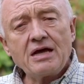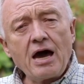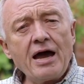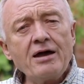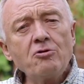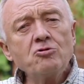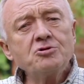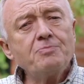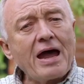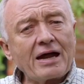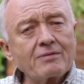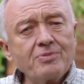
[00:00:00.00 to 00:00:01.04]
held
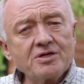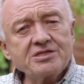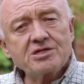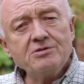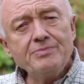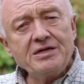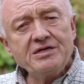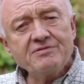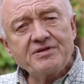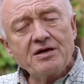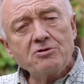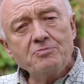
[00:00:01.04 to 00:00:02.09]
back by so many
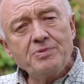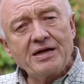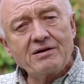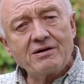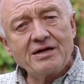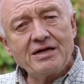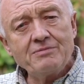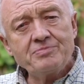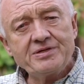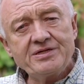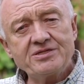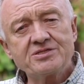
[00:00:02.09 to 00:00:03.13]
of the old Blairite
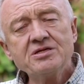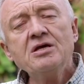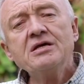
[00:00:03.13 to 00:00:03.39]
MPs,